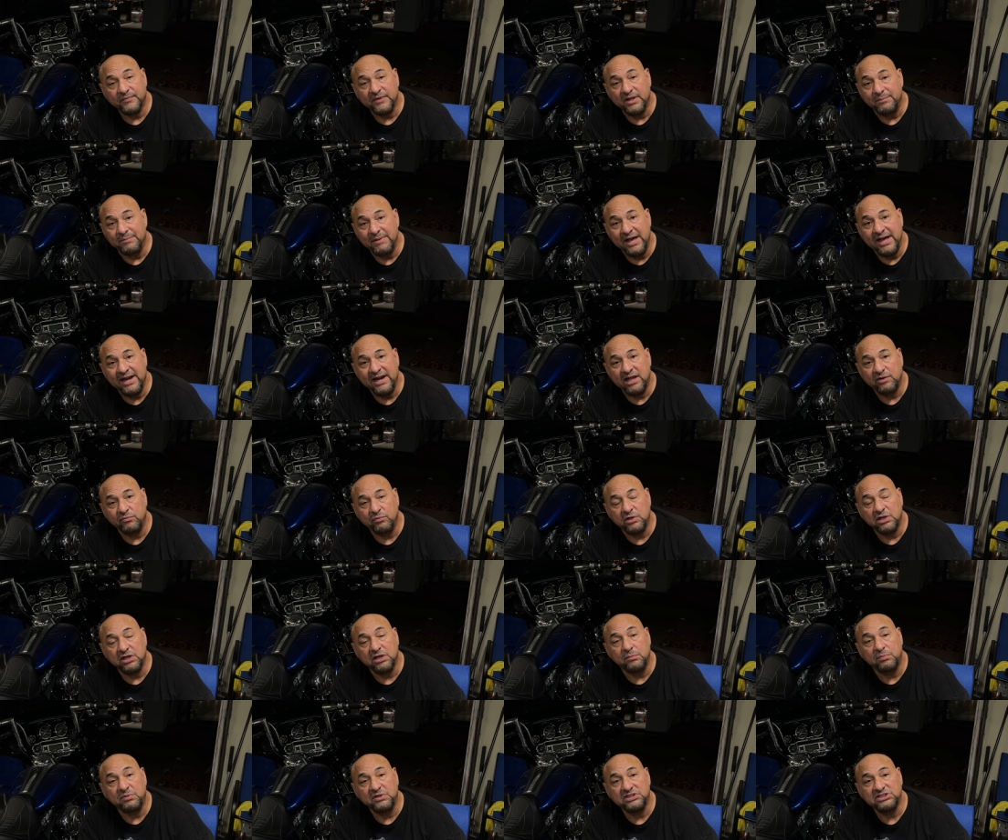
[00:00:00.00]
man, I'd
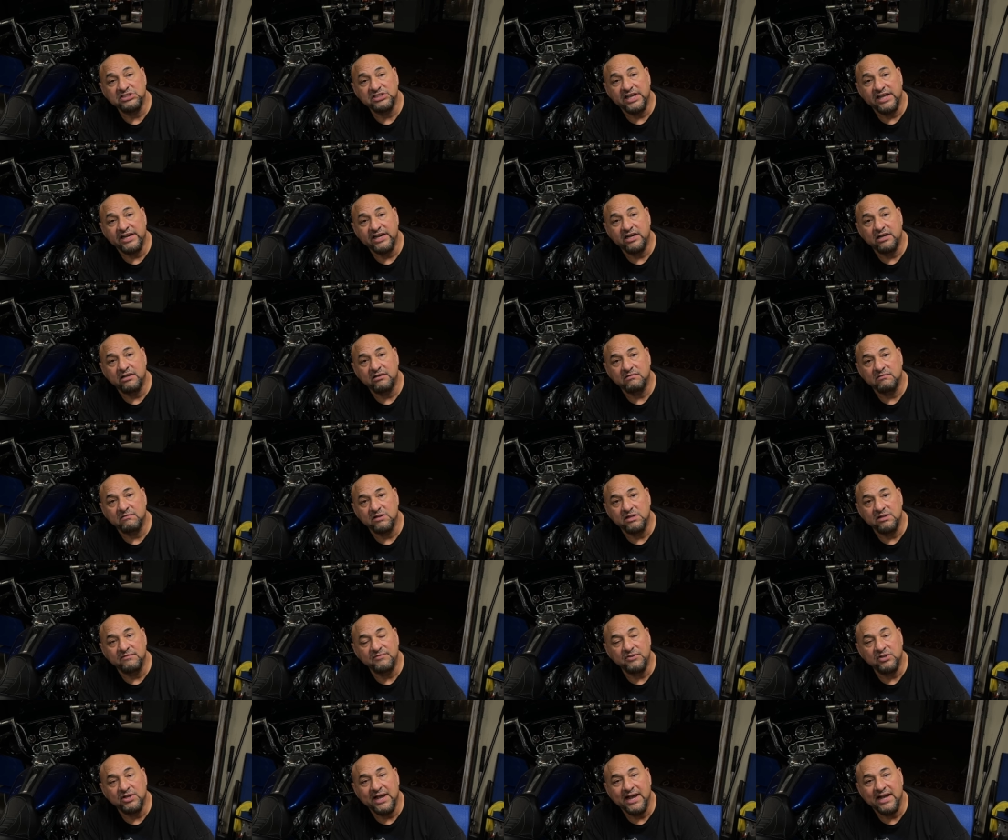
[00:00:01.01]
really appreciate it
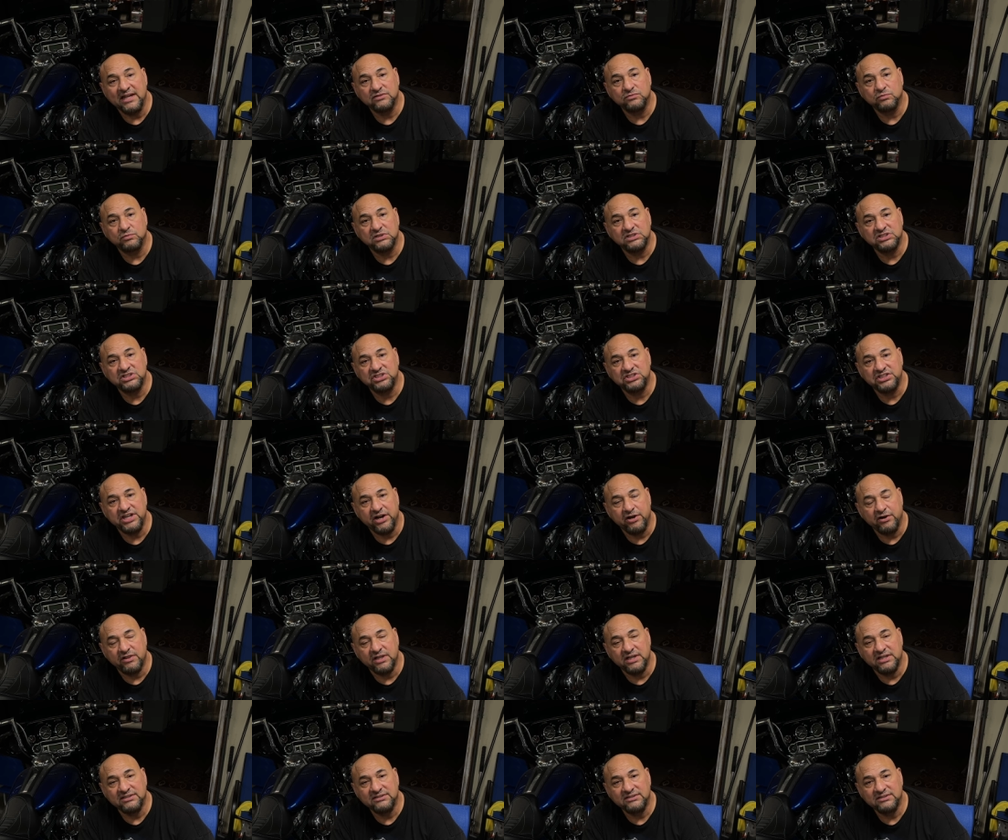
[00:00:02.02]
if you guys would share
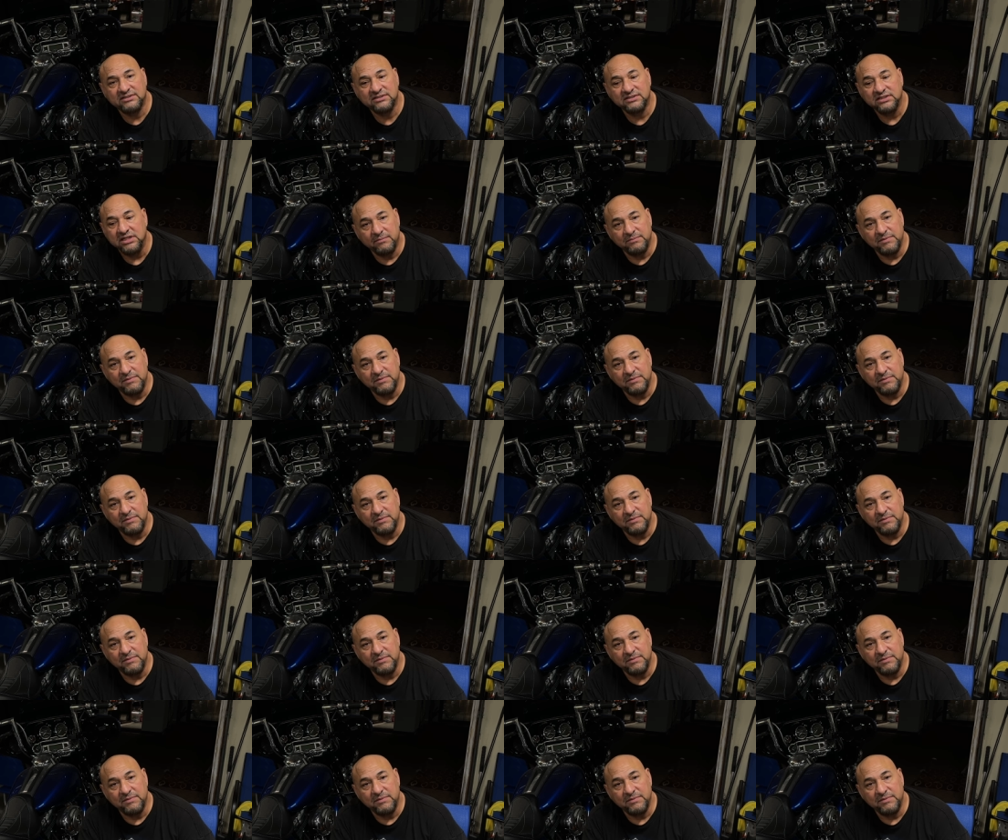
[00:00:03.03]
this.